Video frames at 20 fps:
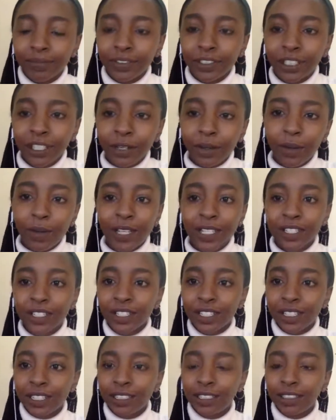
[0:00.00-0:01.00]
good
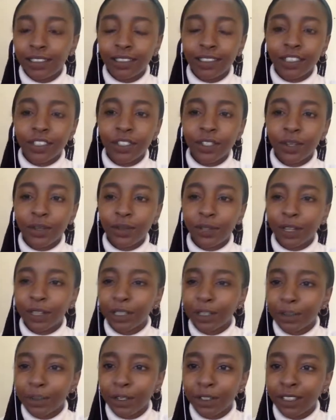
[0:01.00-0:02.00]
question. So
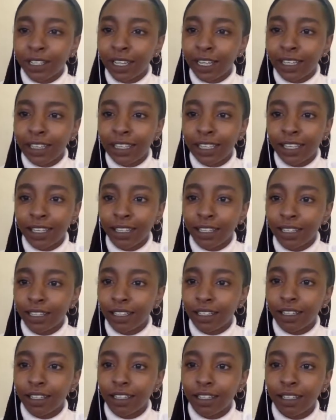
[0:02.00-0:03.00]
Dr. Mueller, I think,
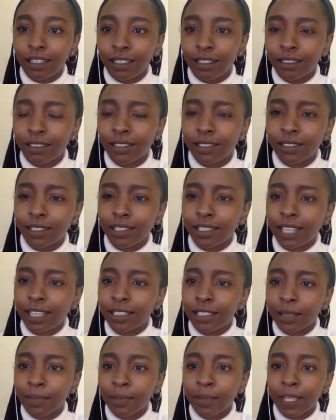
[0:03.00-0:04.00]

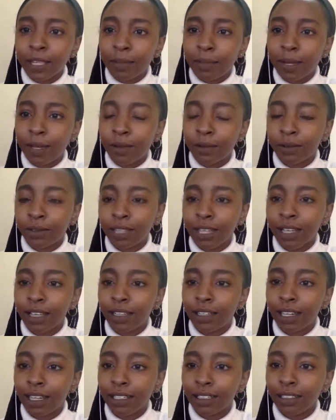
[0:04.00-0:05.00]
said something about
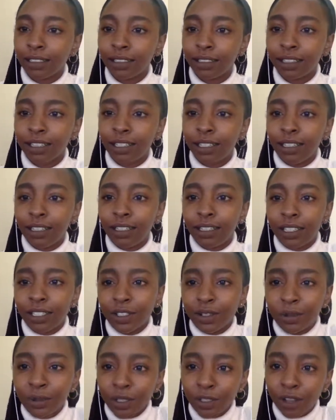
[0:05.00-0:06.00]
that, and
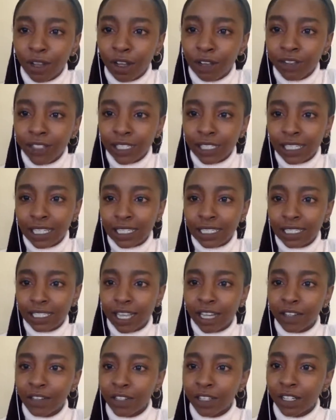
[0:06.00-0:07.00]
it's almost obvious that it's
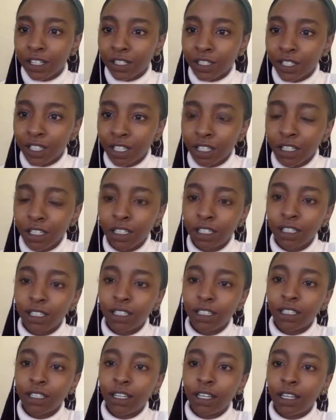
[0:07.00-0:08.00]
agriculture.
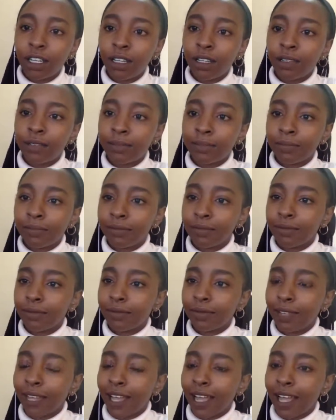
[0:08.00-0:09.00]

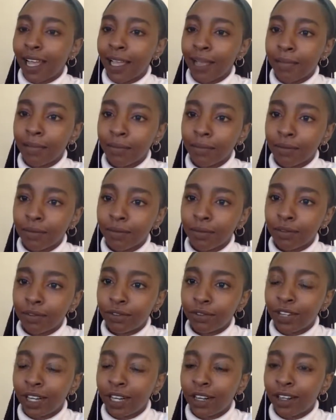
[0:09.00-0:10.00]
I'm
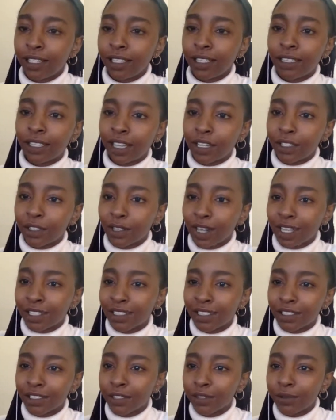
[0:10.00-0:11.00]
very
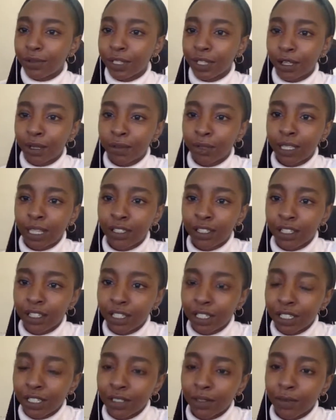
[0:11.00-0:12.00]
attracted to renewable
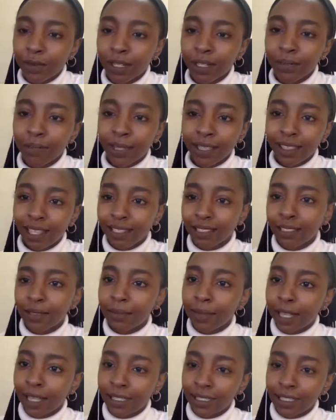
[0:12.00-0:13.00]
energy as well, but that's a
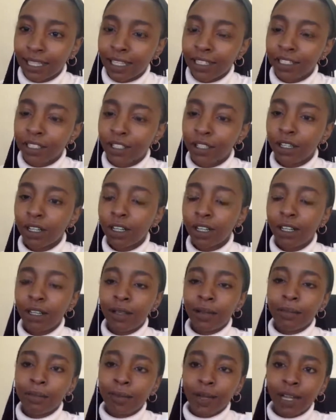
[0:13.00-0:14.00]
biased answer.
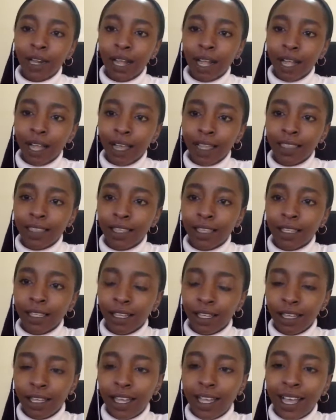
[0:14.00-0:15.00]
But I think